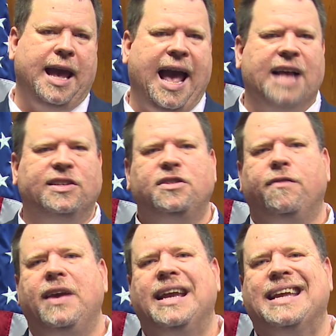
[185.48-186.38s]
As this
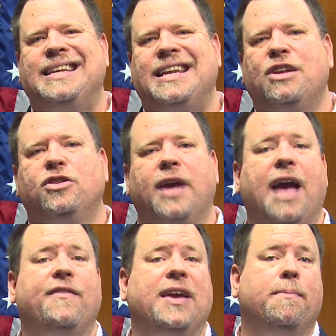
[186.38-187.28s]
event continues to
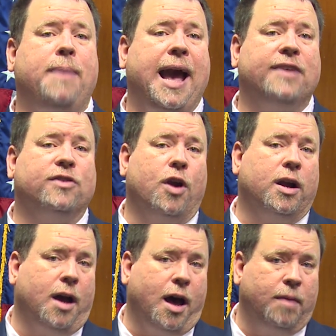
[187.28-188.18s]
have impacts on our
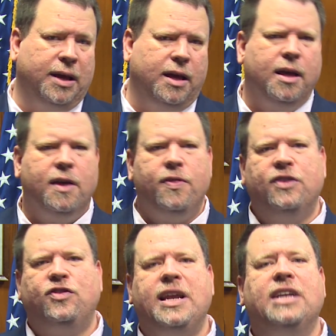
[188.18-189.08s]
economy, the
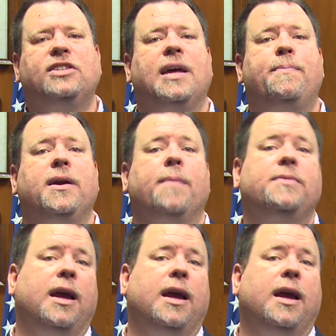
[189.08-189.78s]
city is stepping up to